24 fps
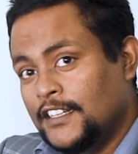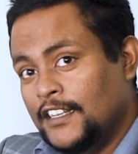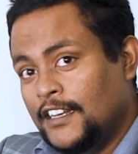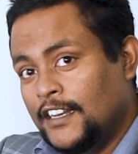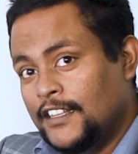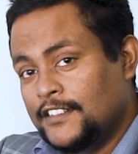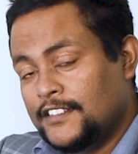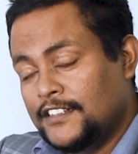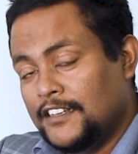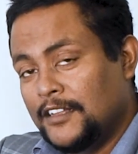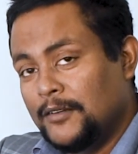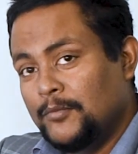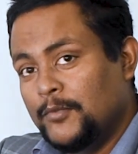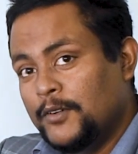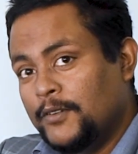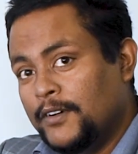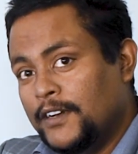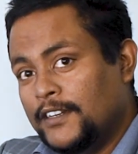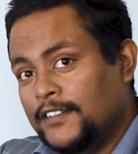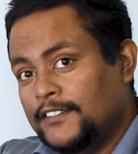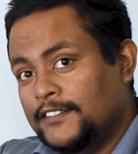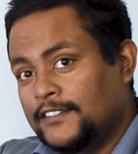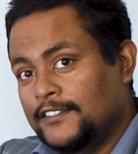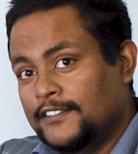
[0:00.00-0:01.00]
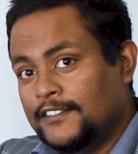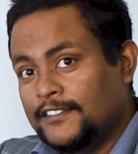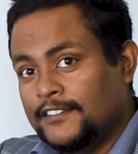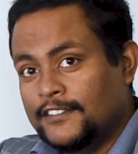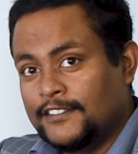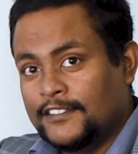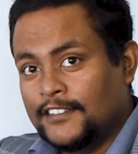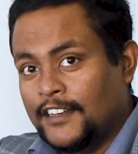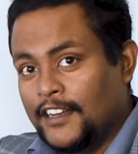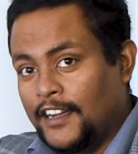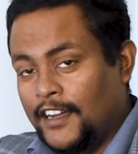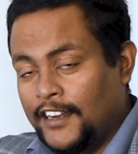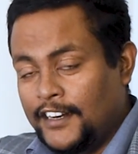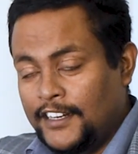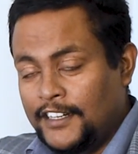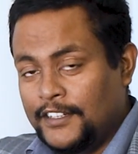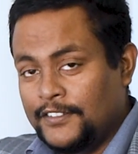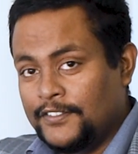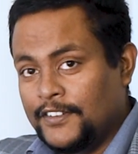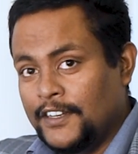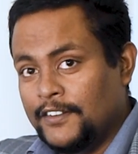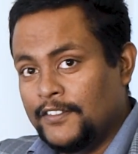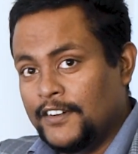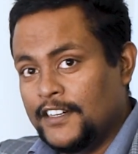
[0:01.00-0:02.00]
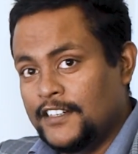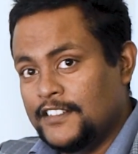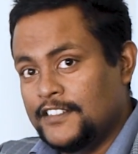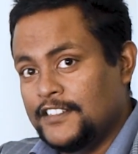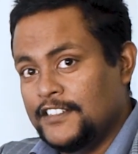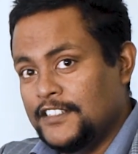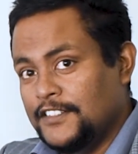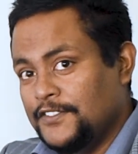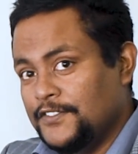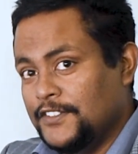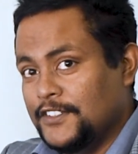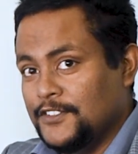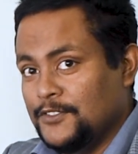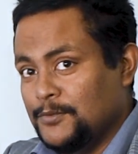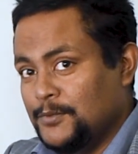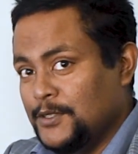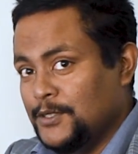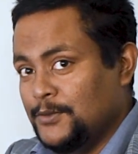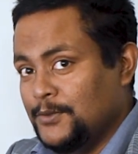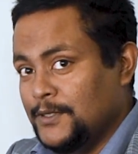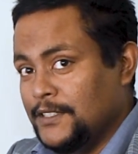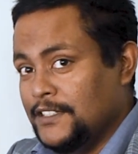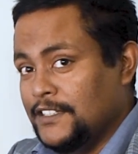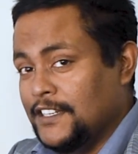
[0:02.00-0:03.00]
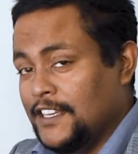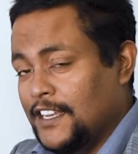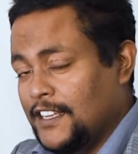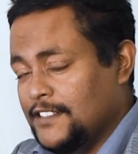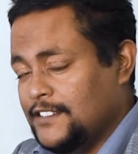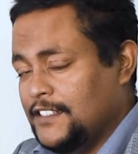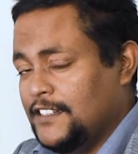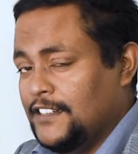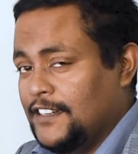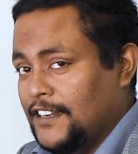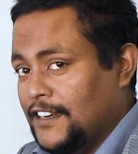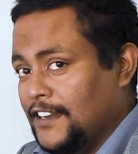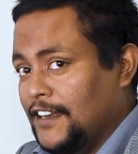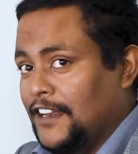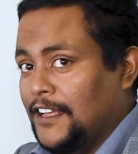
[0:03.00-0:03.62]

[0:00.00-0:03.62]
that's the number one. Identify what is the difference between asset and a